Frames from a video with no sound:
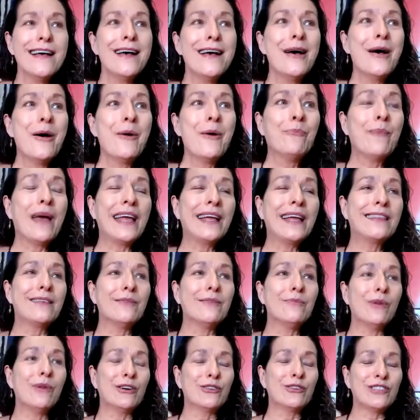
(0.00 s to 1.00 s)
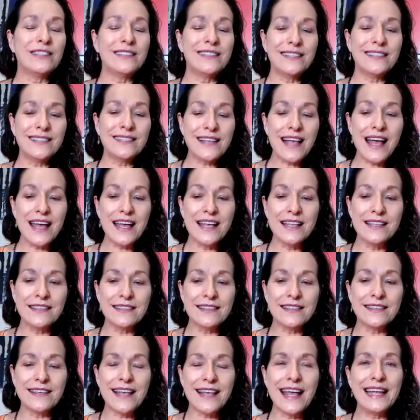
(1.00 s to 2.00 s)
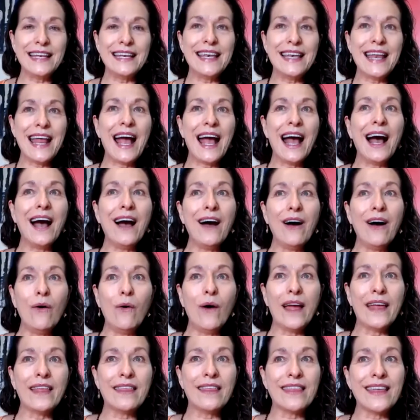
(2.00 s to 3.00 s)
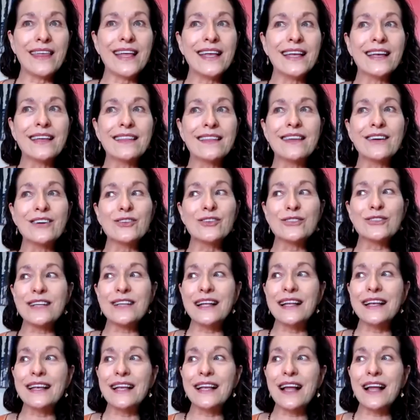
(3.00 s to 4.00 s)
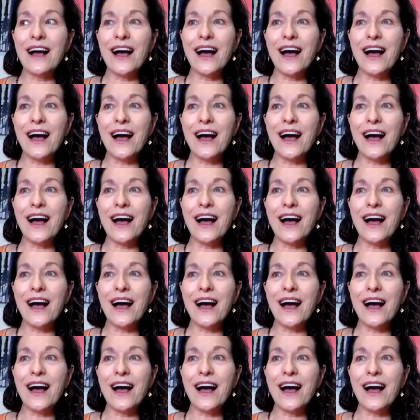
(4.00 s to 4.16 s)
make the most sense. And now I think there's an